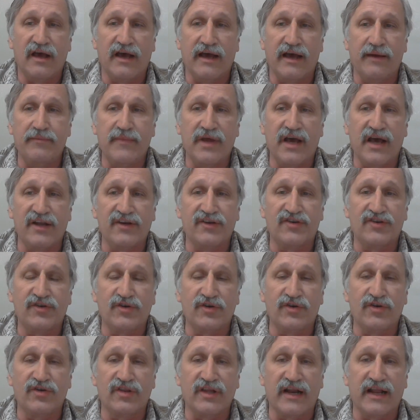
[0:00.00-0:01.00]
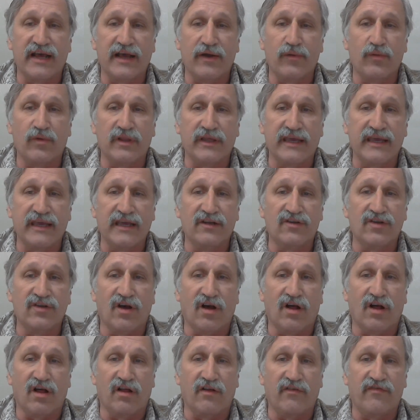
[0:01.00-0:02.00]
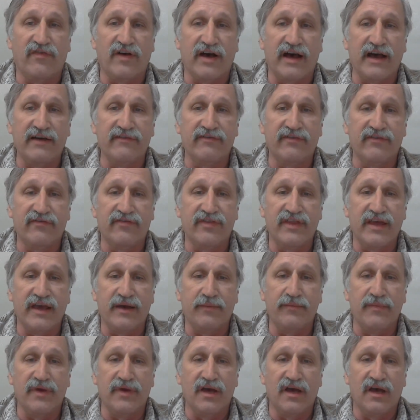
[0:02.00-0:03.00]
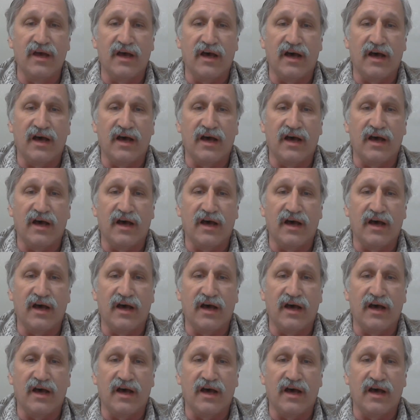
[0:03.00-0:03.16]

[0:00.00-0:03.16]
I'm not sure that I will get to all five of them